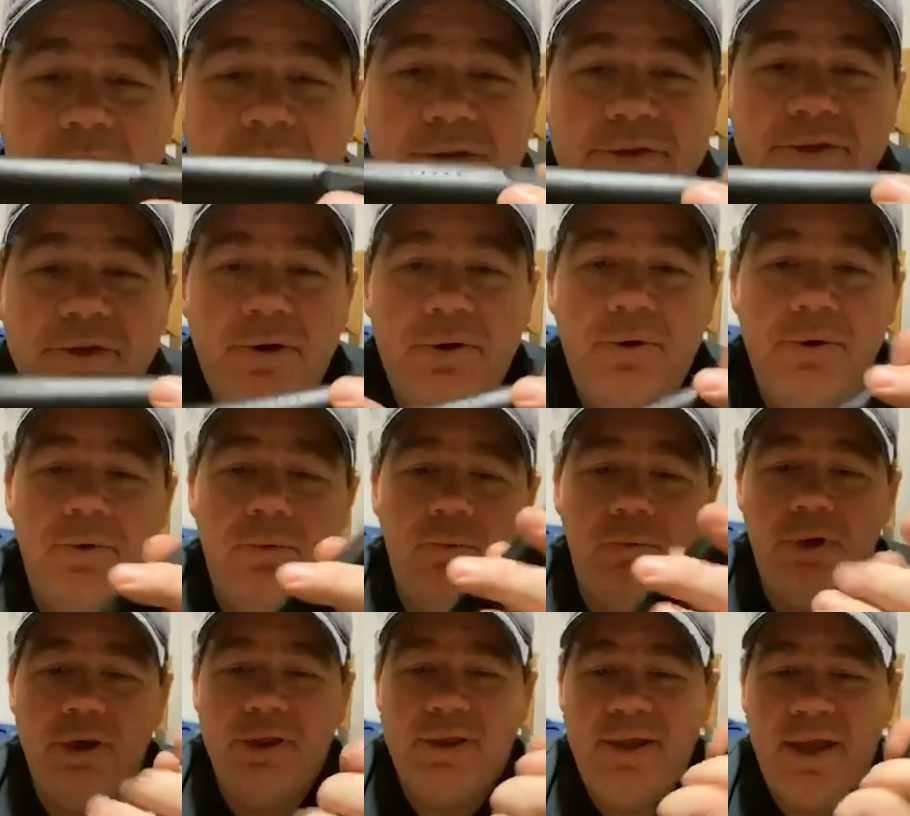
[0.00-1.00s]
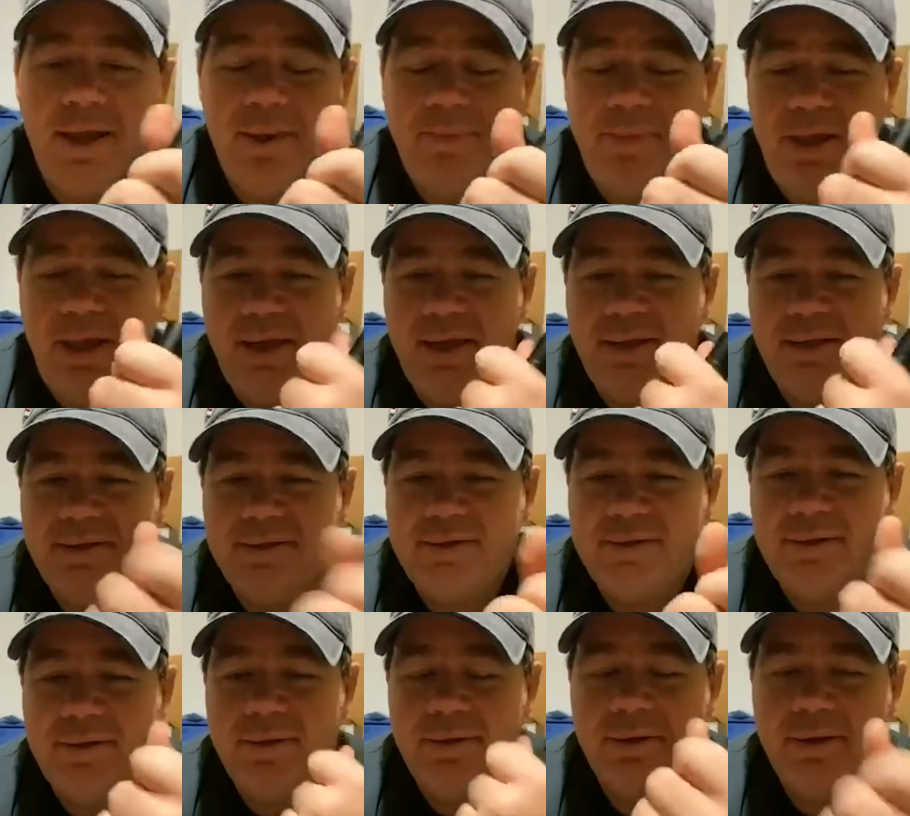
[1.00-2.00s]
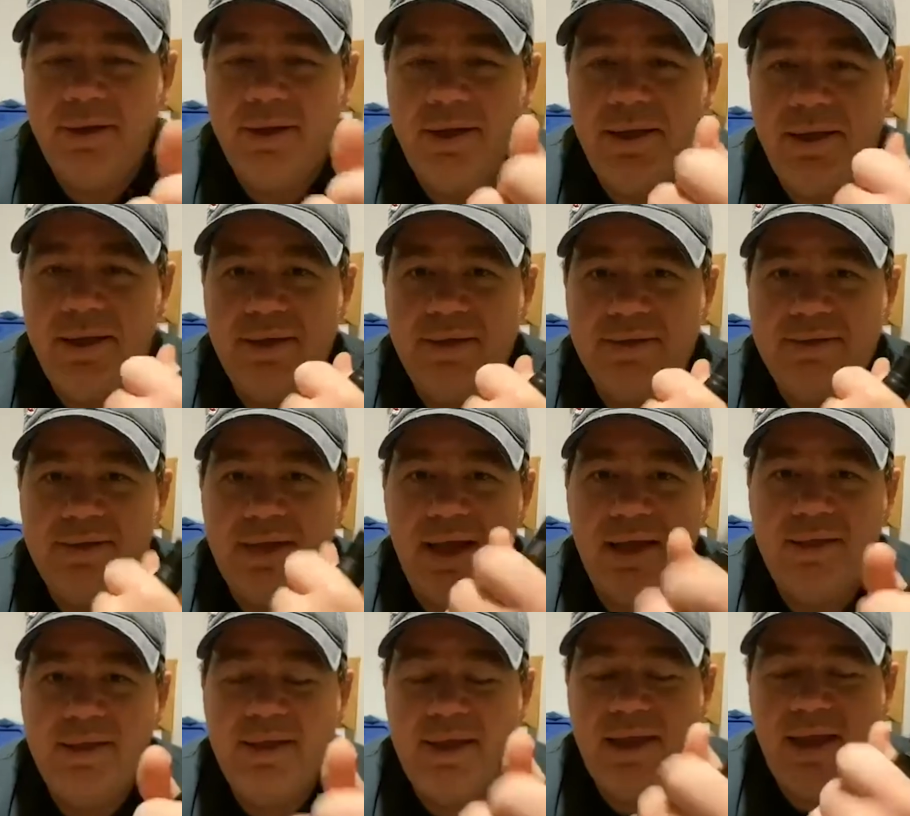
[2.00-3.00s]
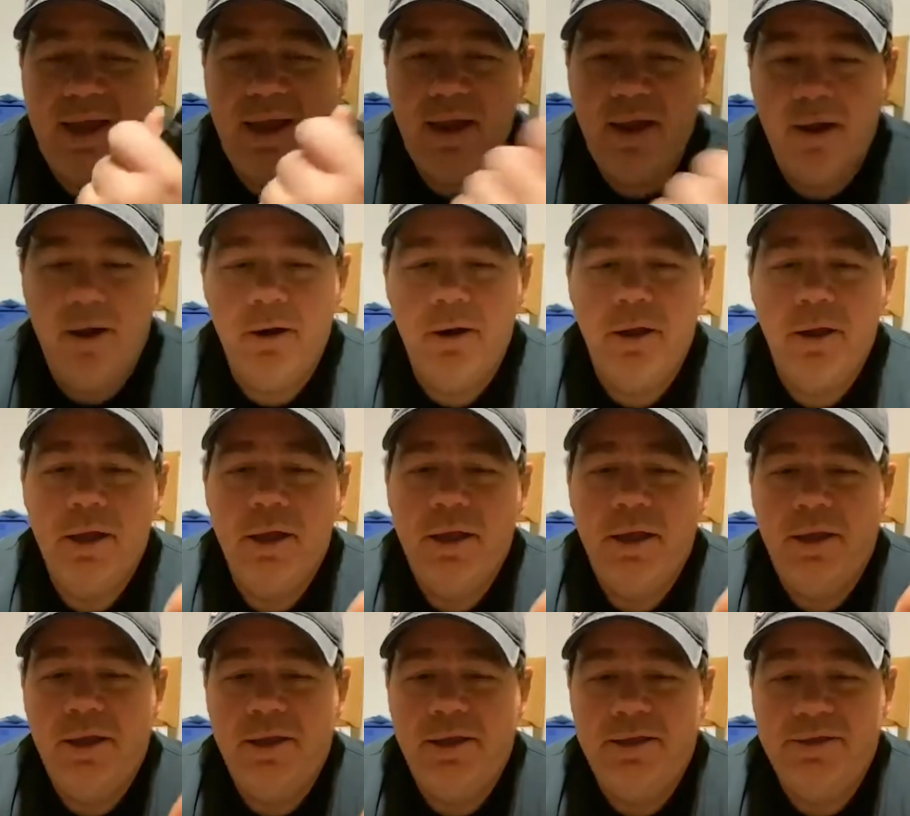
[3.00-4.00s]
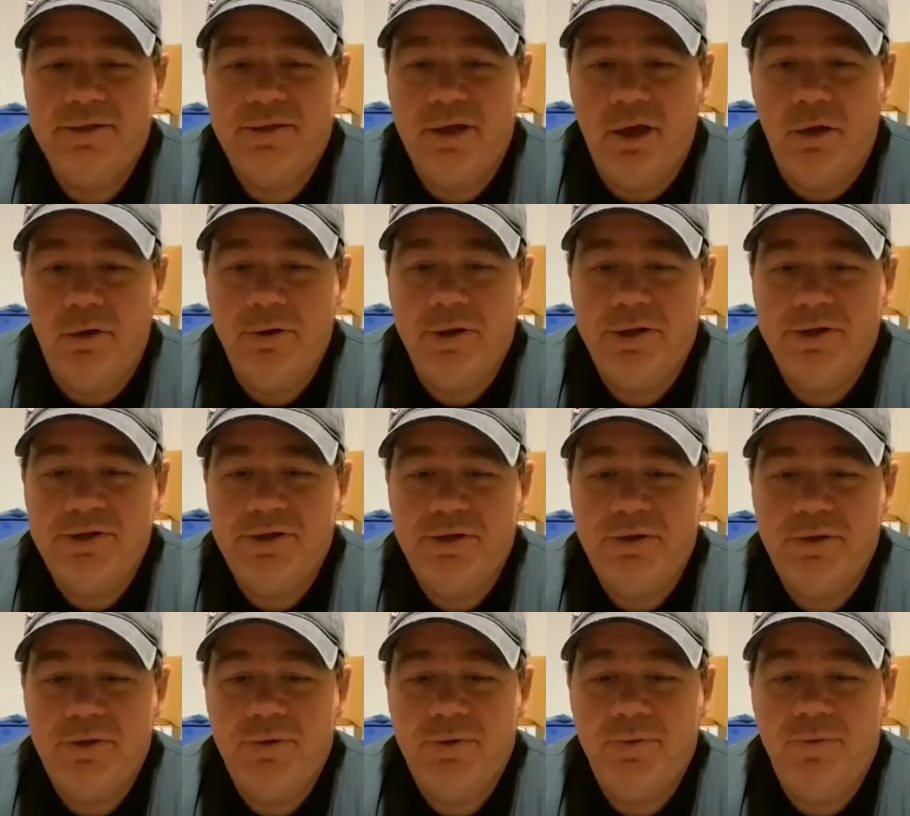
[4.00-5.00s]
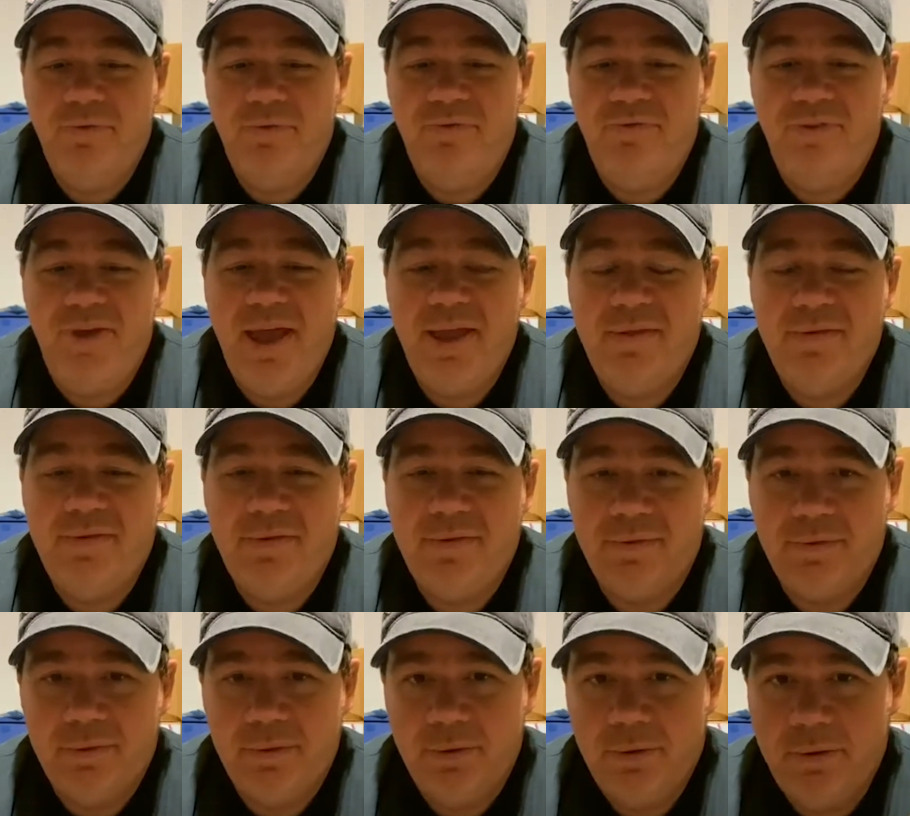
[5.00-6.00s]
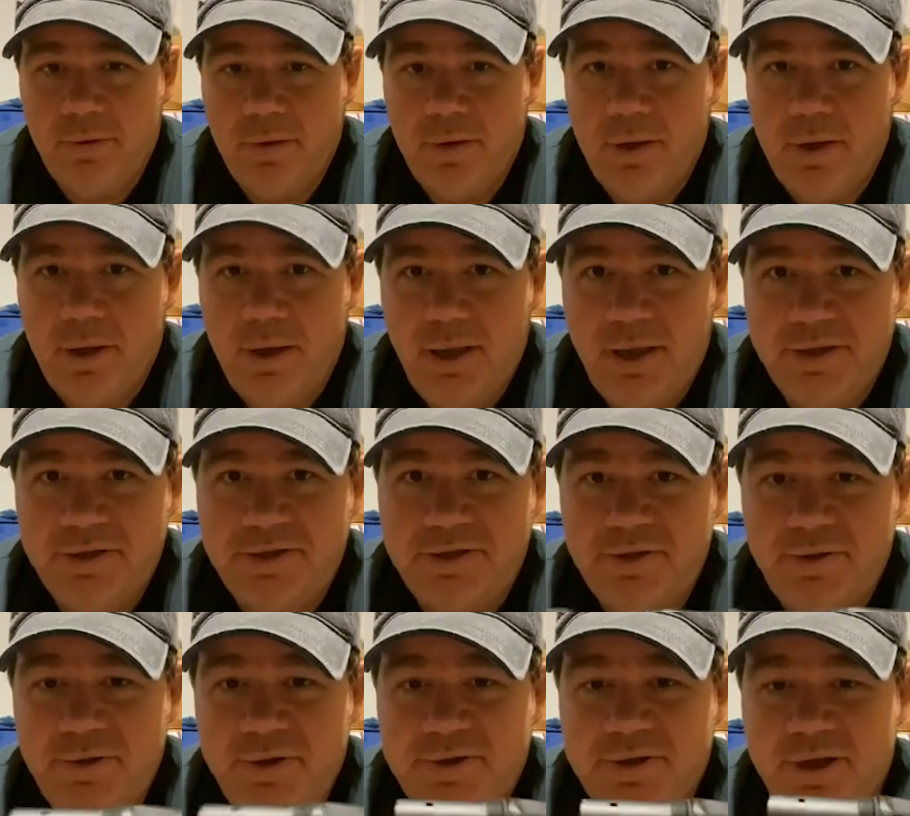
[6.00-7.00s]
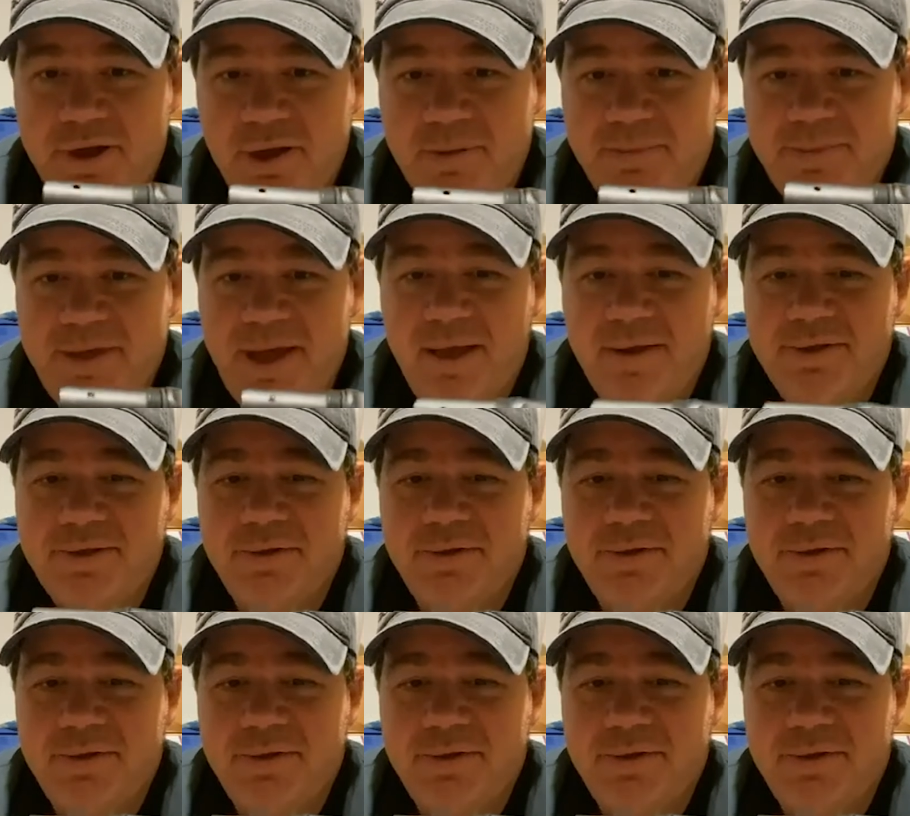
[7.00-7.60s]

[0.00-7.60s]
So what that means is that the air is going to vent as soon as it comes out.